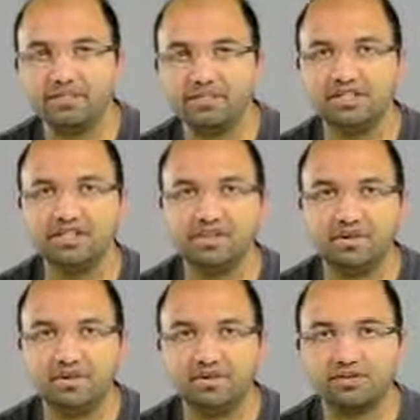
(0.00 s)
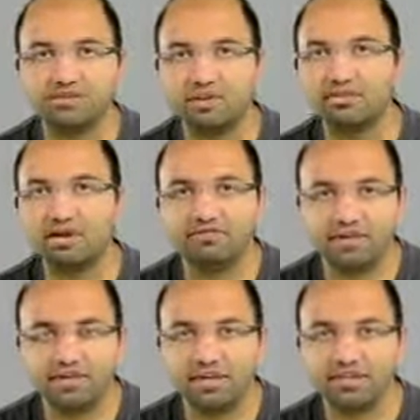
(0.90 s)
dealing with read
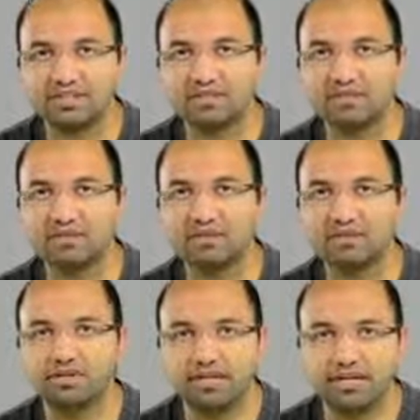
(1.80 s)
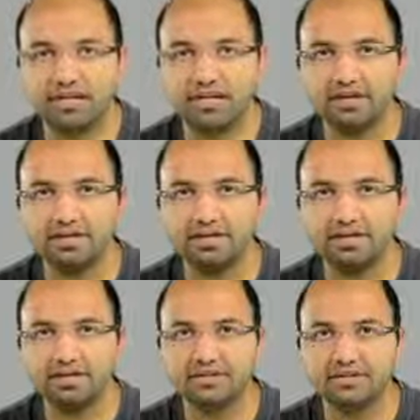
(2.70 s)
modify writes and dealing with cleaning up
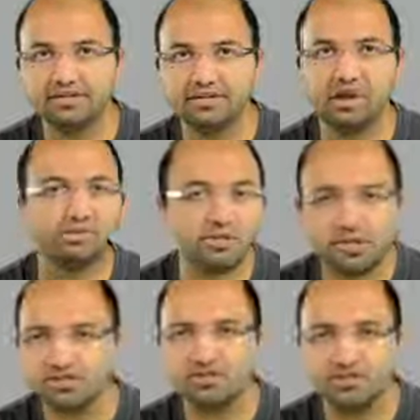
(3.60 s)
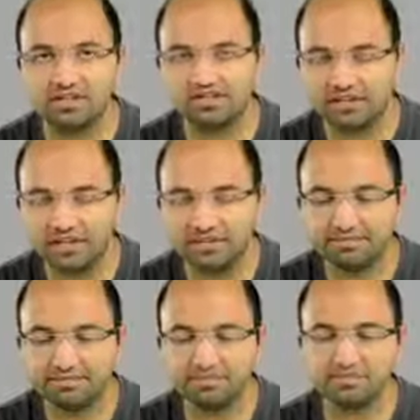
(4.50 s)
garbage collection, stuff like that.